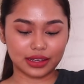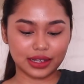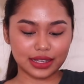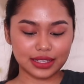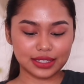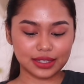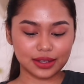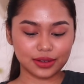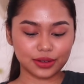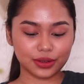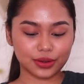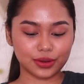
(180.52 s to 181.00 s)

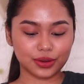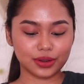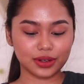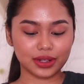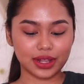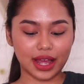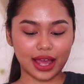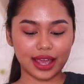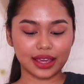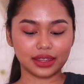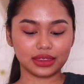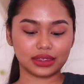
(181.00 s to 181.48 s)
Guys, ang
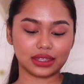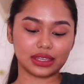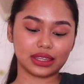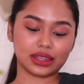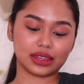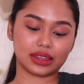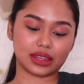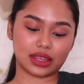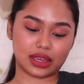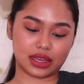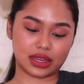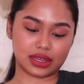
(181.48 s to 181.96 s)
cool. I
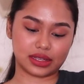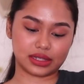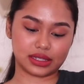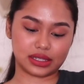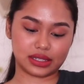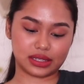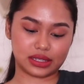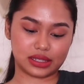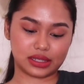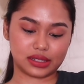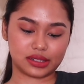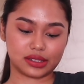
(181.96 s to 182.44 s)
need
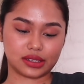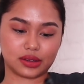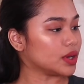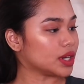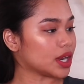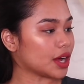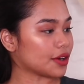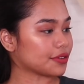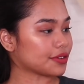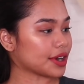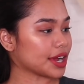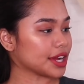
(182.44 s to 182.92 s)
this.
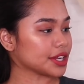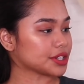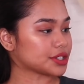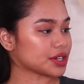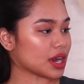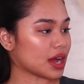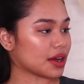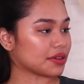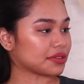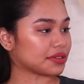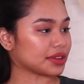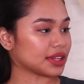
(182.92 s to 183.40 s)
Whenever I
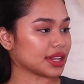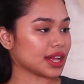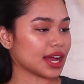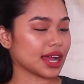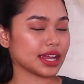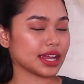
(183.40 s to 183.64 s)
travel,